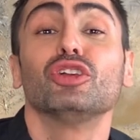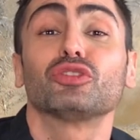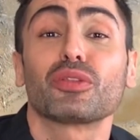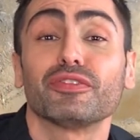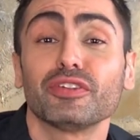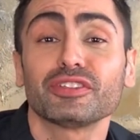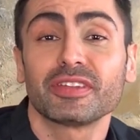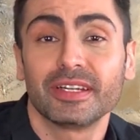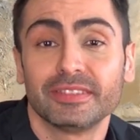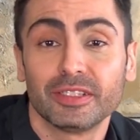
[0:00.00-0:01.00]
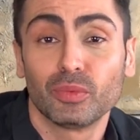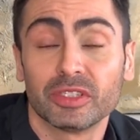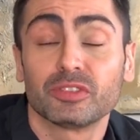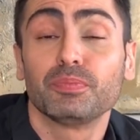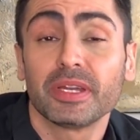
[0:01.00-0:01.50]
So the first thing I did
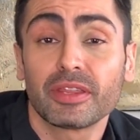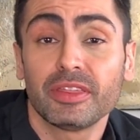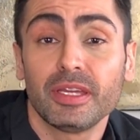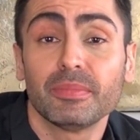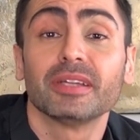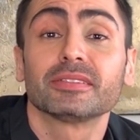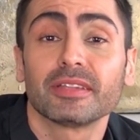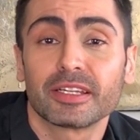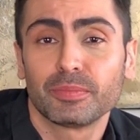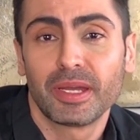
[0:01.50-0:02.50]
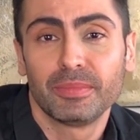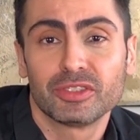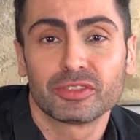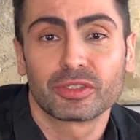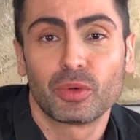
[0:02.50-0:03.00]
was pick a theme and select my
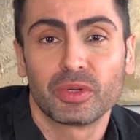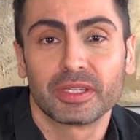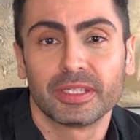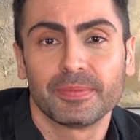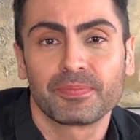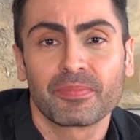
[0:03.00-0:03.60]
images accordingly.